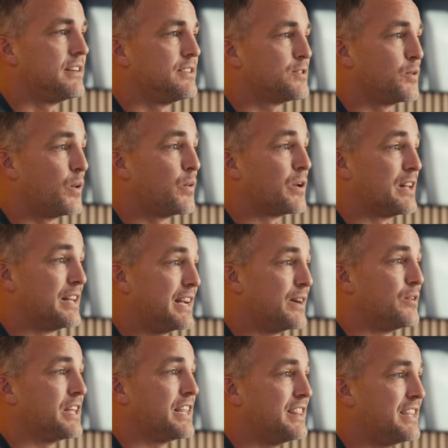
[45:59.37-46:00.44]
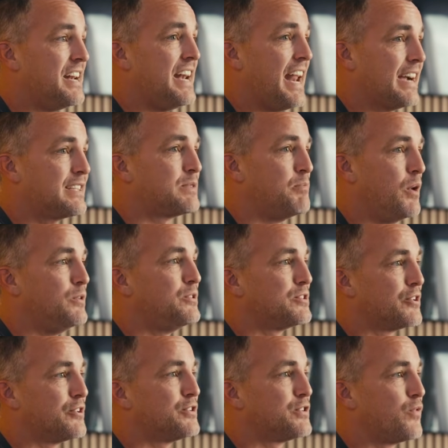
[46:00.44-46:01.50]
So we were literally the next most
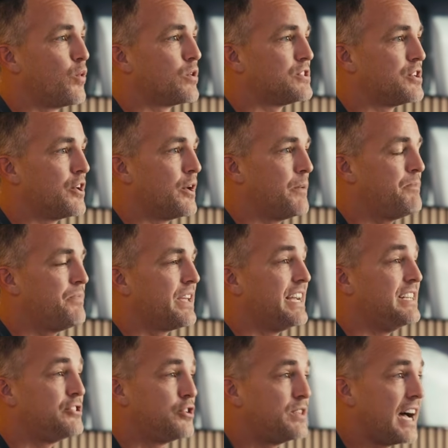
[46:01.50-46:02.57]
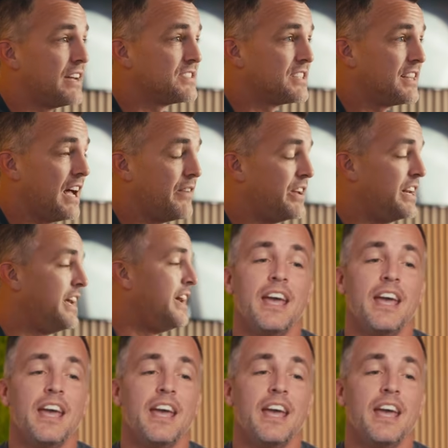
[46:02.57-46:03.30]
searched for term in 2011.